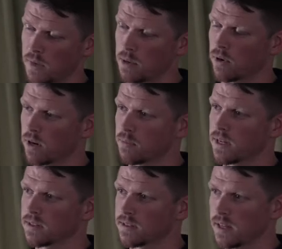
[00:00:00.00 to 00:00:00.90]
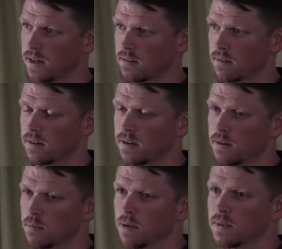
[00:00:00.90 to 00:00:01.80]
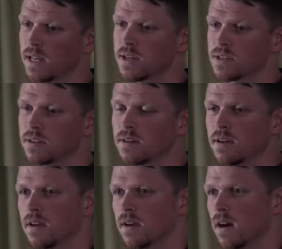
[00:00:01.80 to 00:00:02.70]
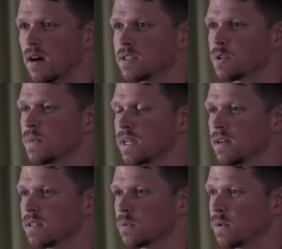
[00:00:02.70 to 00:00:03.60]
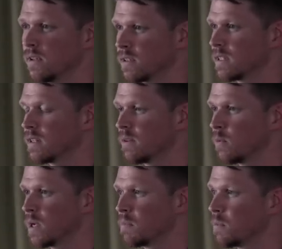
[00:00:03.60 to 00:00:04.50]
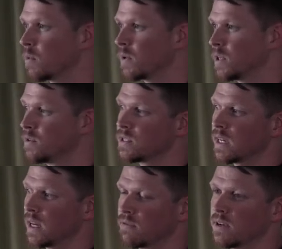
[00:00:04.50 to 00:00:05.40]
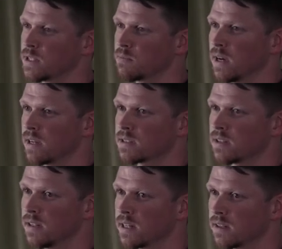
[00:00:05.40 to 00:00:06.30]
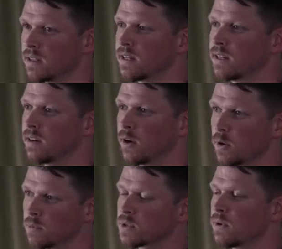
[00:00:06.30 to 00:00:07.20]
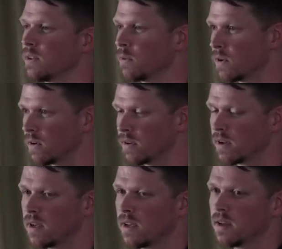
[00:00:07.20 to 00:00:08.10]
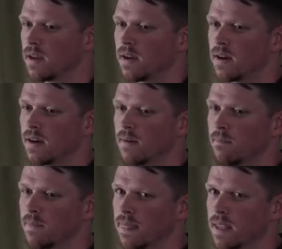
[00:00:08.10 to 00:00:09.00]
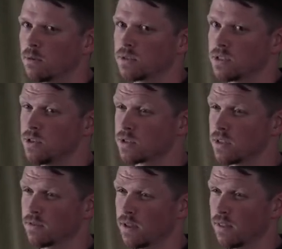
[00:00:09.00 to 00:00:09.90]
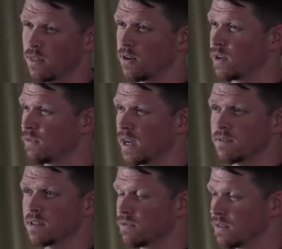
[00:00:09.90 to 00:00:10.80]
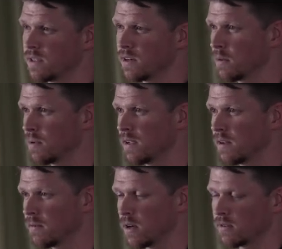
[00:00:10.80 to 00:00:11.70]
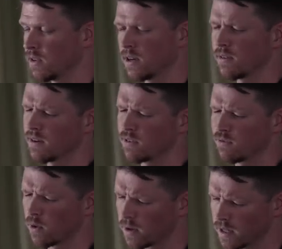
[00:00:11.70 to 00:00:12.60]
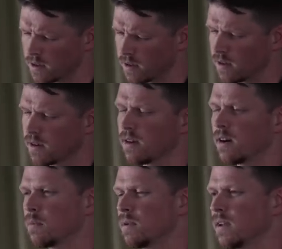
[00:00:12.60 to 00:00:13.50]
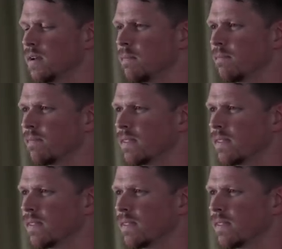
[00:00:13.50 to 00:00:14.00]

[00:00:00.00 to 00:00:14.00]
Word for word: in part because of that publication, also because when we looked at the way people were using FES bikes clinically and in homes around the world, it was usually at 35 to 50 RPM, or 35 to 40 RPM.